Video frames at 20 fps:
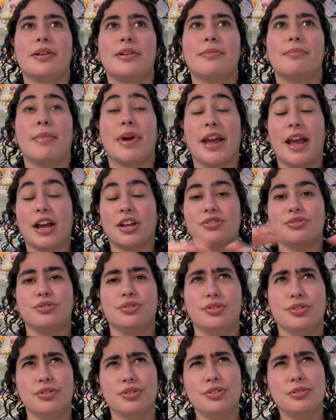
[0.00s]
my actual
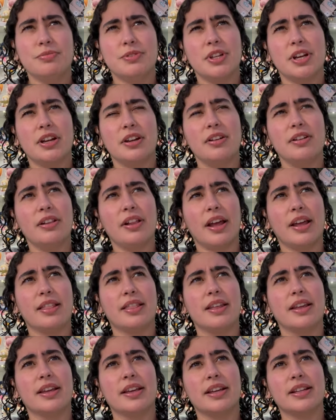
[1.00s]
YouTube channel. I
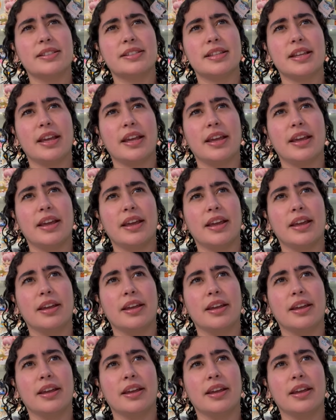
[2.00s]
think it's a